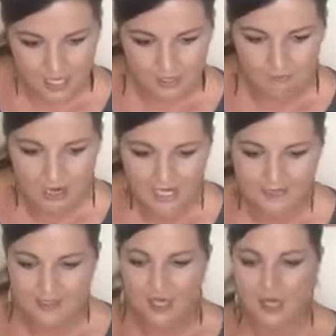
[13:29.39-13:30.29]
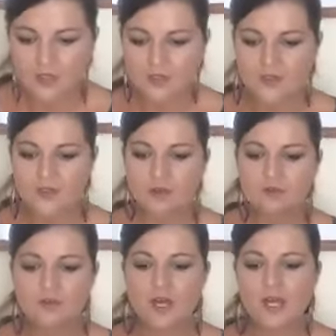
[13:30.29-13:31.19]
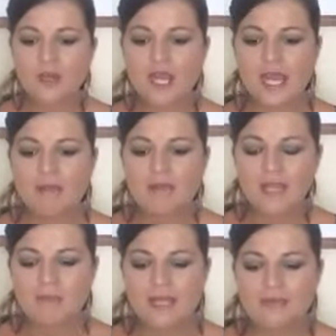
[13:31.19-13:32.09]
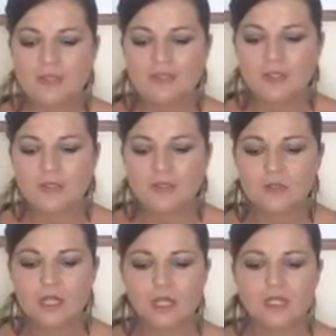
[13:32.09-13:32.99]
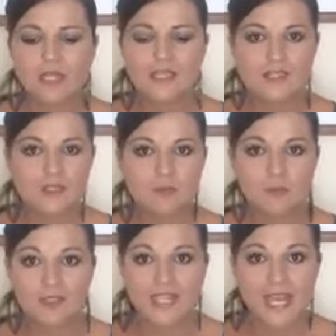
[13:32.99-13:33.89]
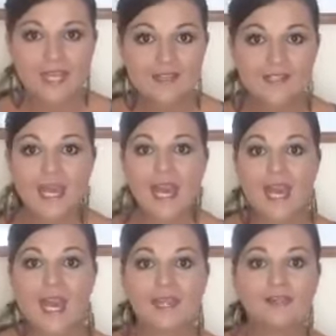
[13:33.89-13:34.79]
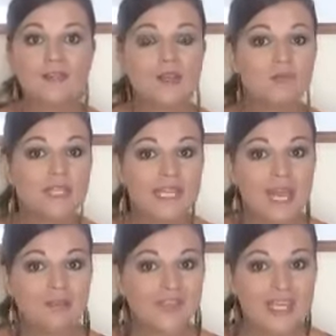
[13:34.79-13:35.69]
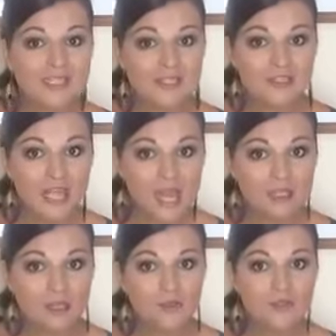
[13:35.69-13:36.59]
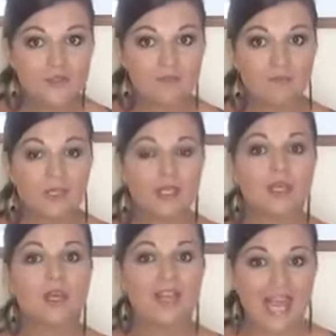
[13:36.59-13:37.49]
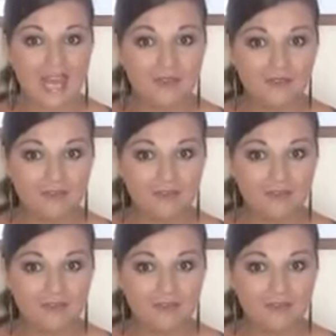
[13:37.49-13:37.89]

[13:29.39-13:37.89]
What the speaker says: Right, so far I recommended you listen to podcasts and read out English dialogues aloud.